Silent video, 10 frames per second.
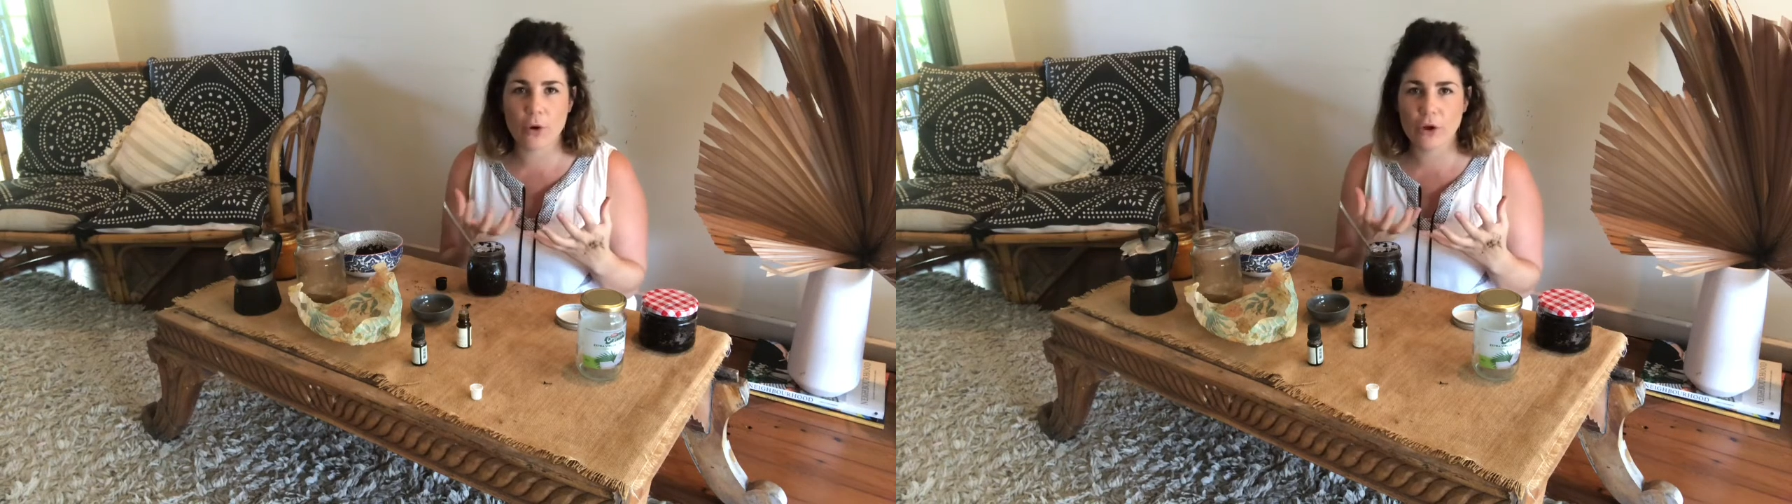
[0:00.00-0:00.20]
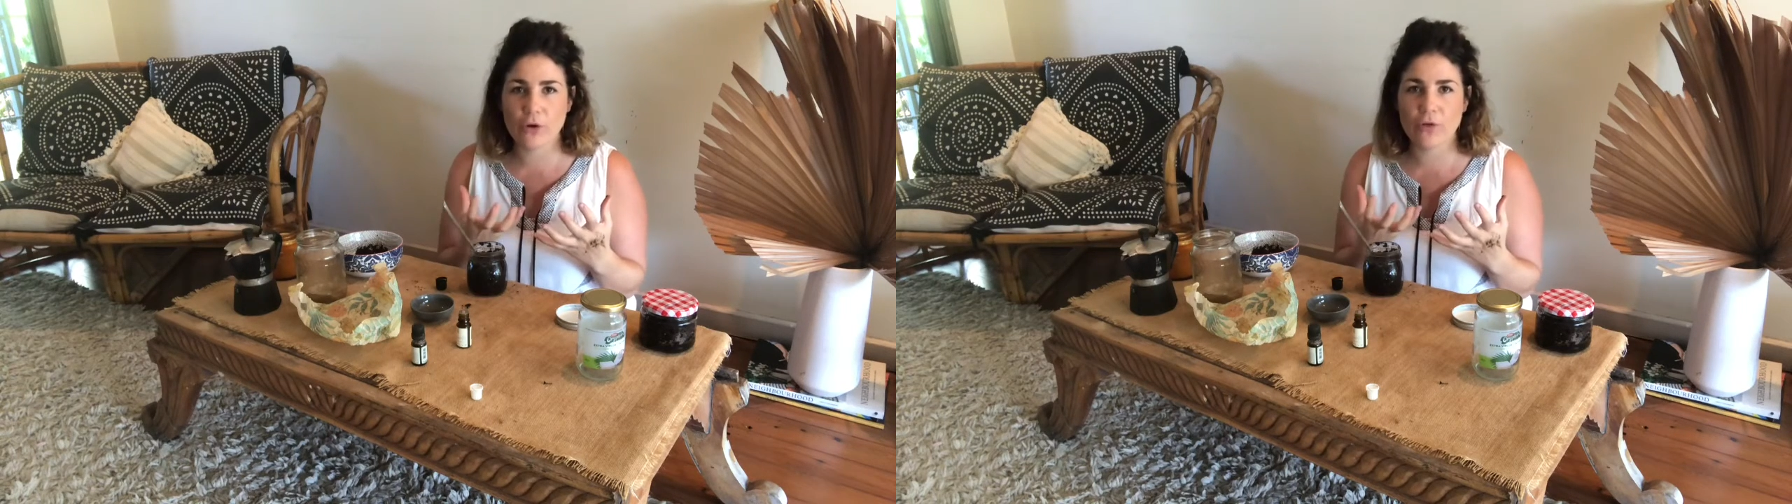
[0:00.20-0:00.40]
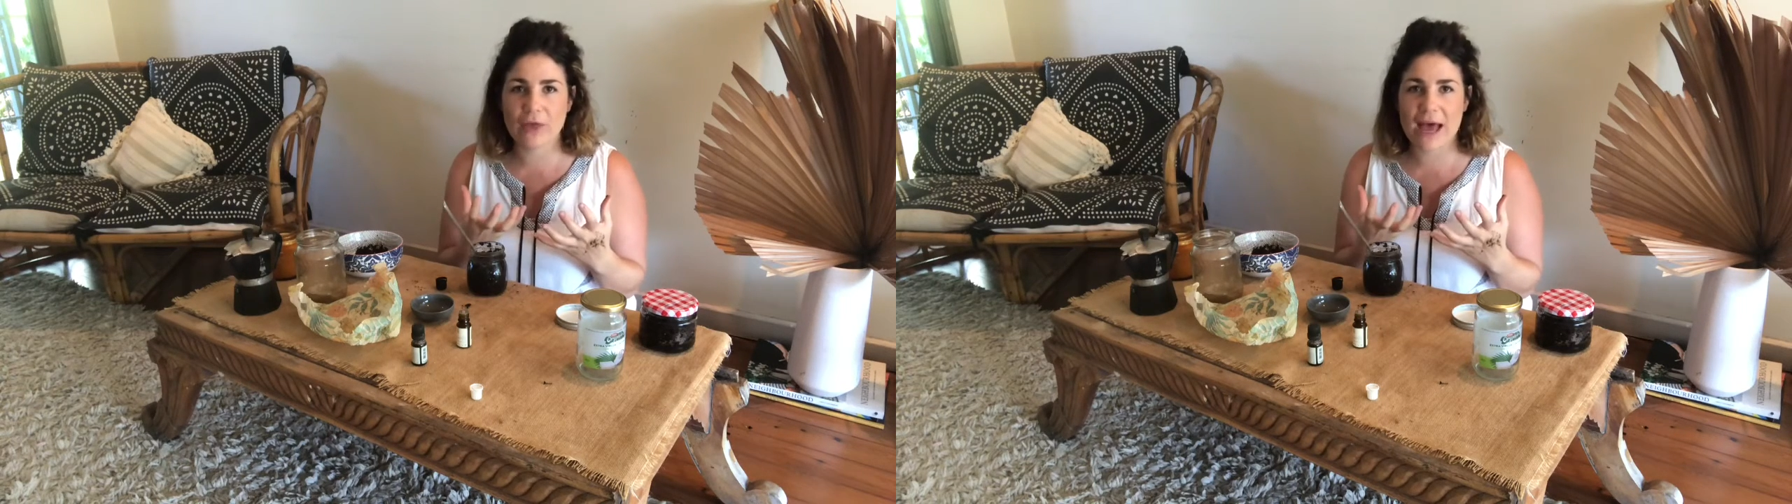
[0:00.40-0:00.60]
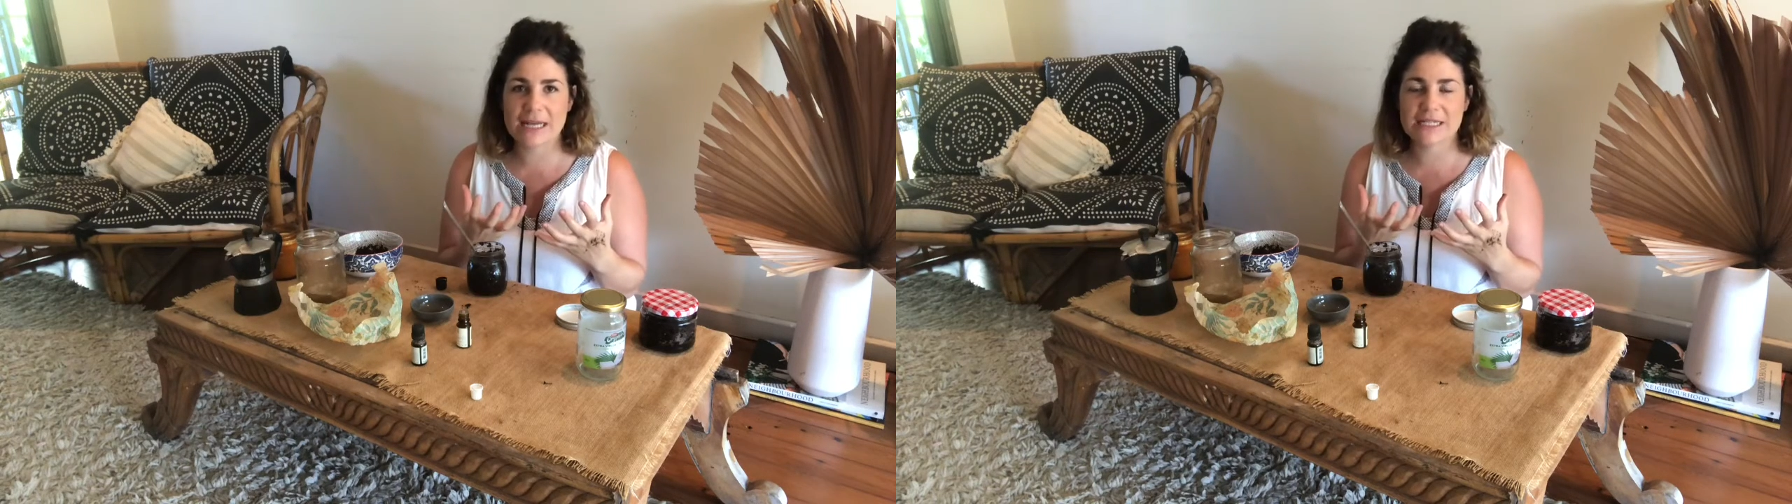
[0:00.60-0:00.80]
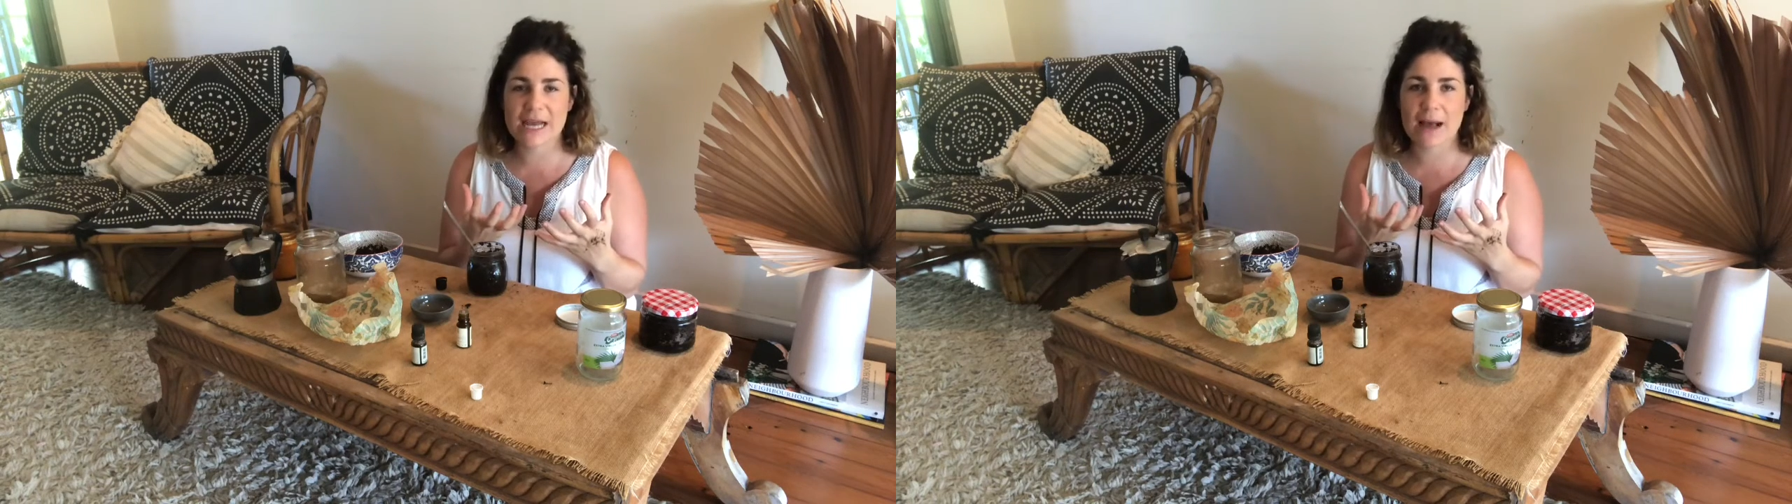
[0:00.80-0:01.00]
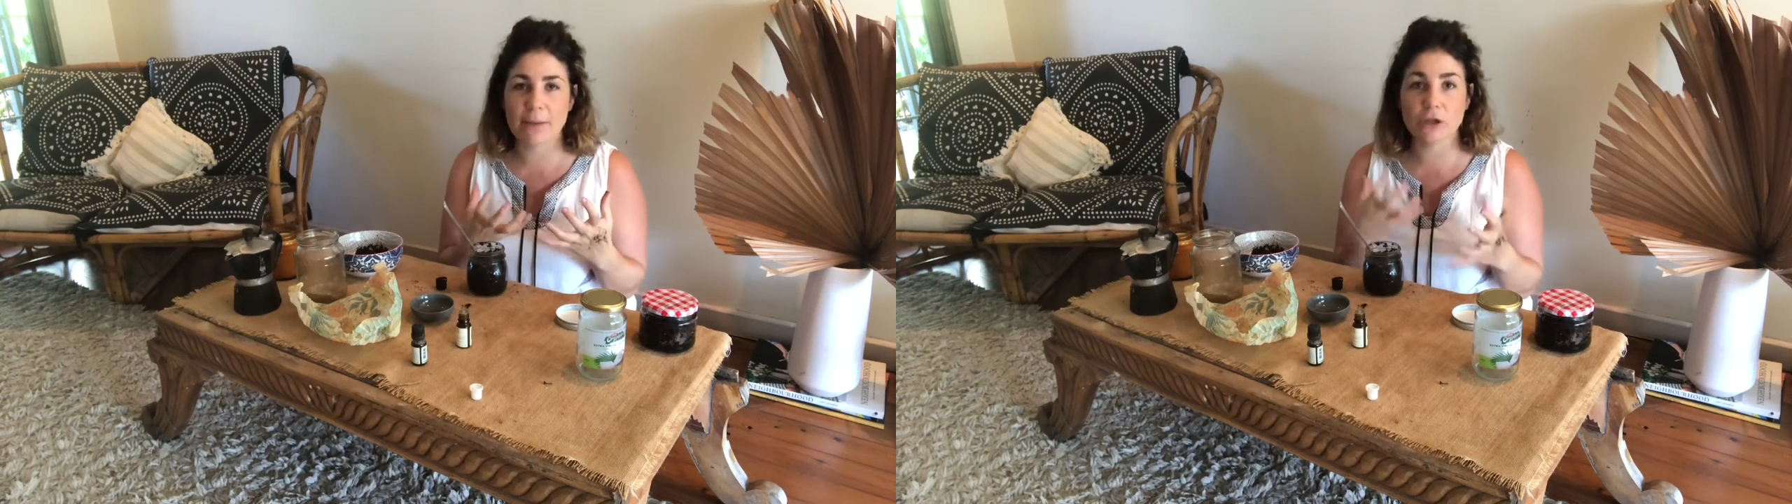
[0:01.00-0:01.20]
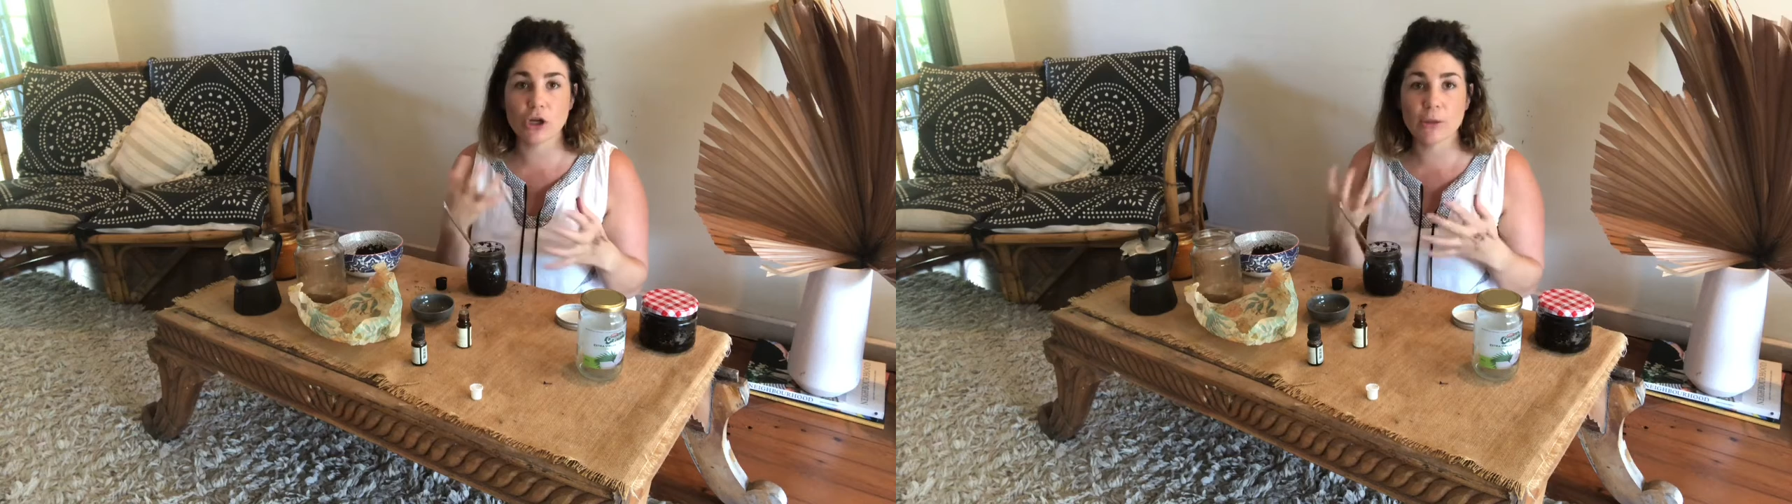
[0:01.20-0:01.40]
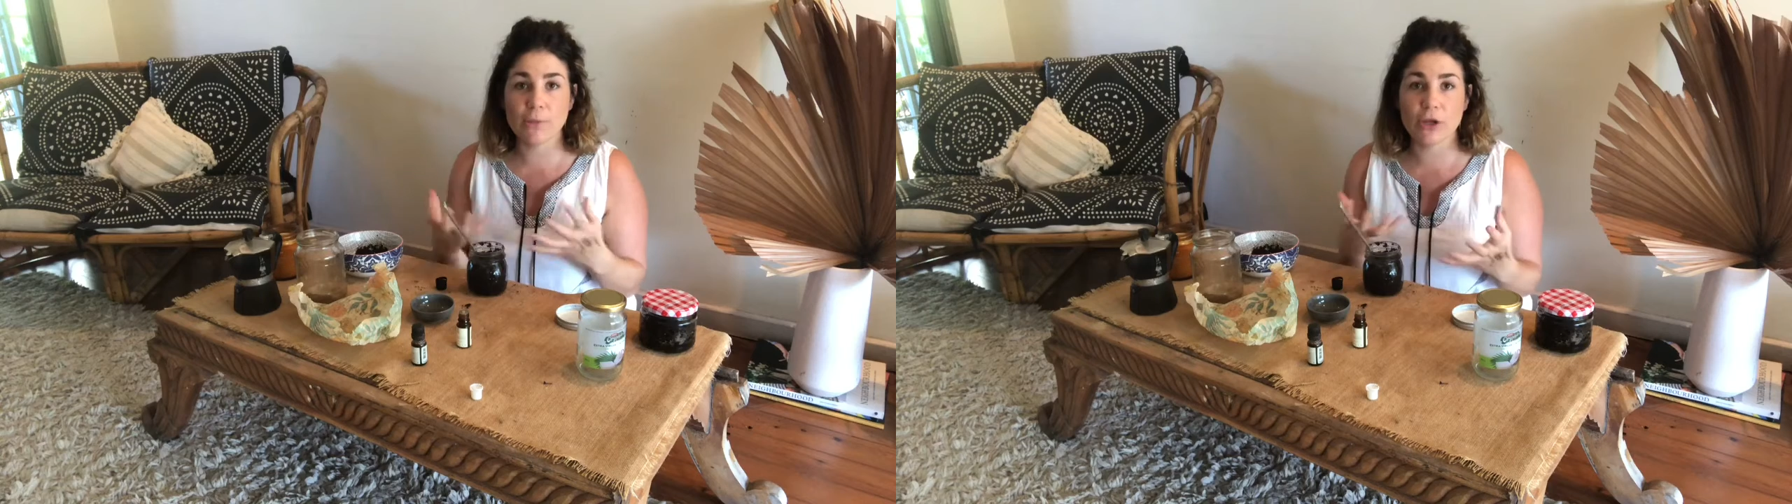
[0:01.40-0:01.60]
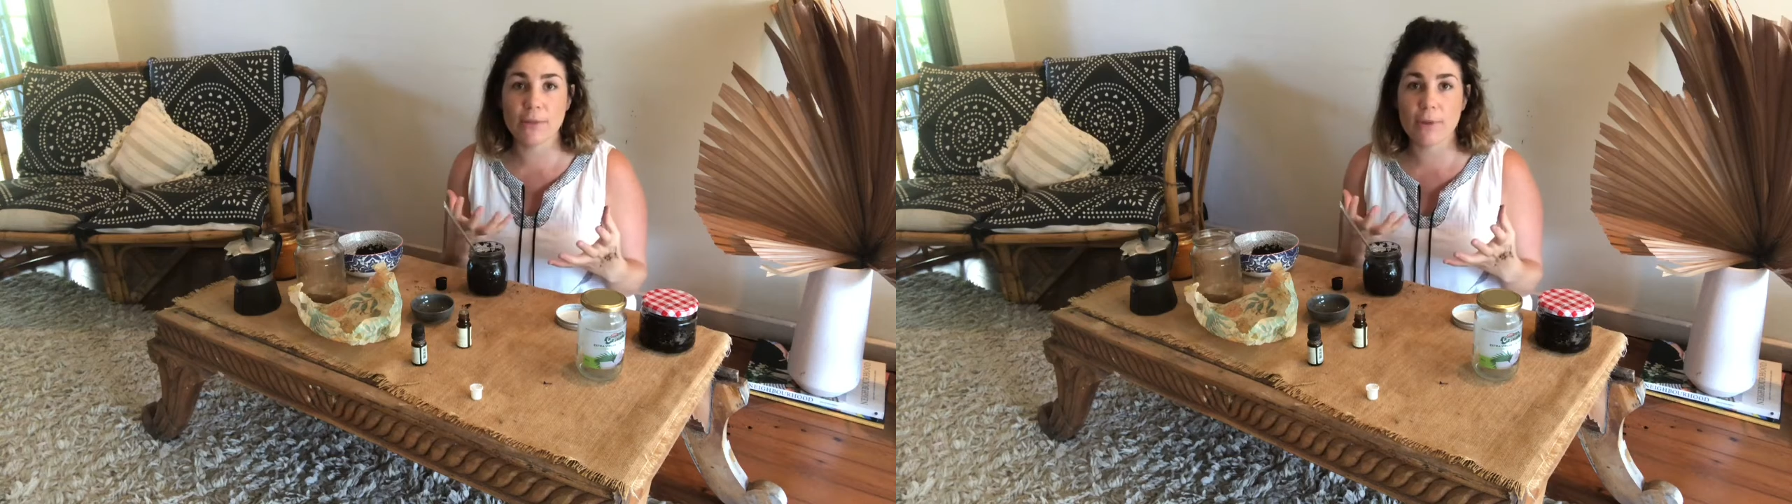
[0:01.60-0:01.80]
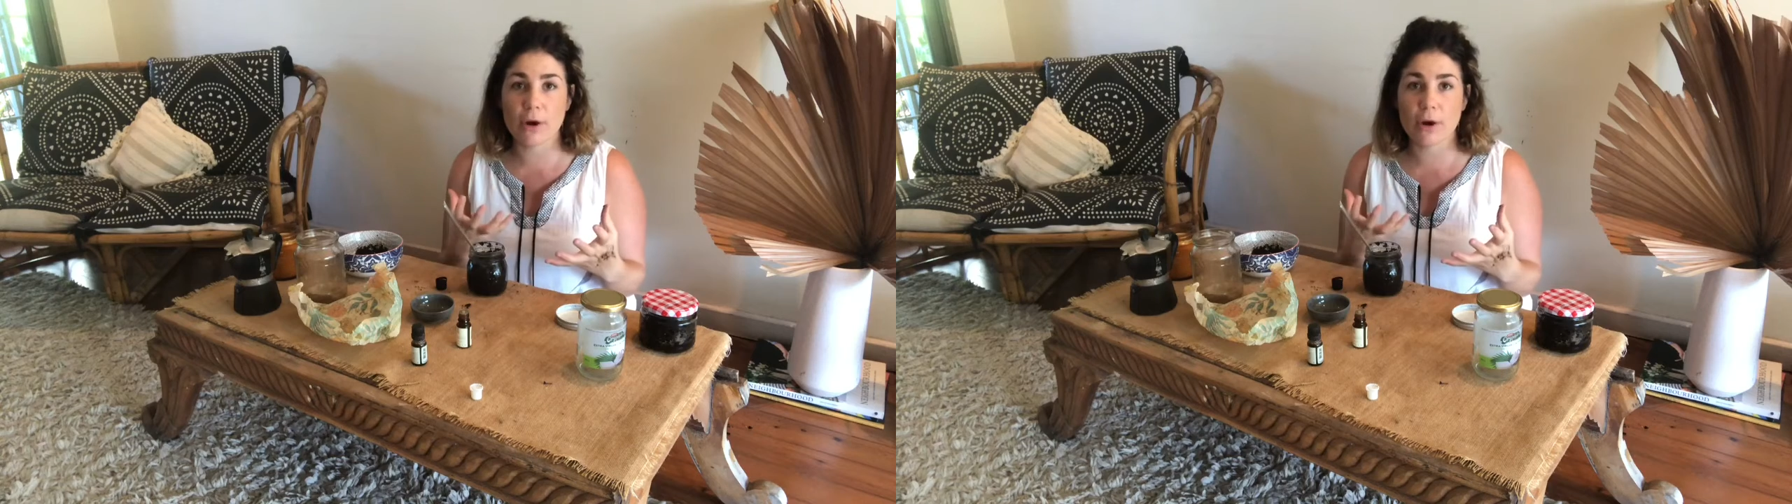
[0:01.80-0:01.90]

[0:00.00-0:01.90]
oil that a lot of beauty